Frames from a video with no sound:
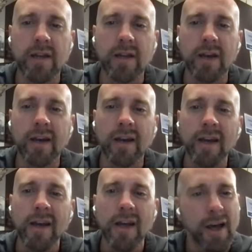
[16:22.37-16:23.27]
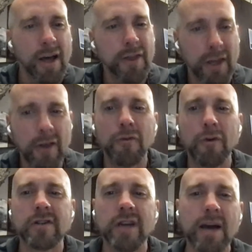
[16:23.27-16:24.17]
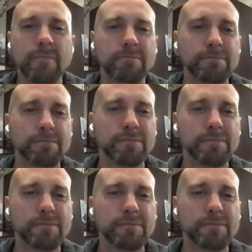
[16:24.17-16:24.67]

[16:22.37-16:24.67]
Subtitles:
And thank you for your time.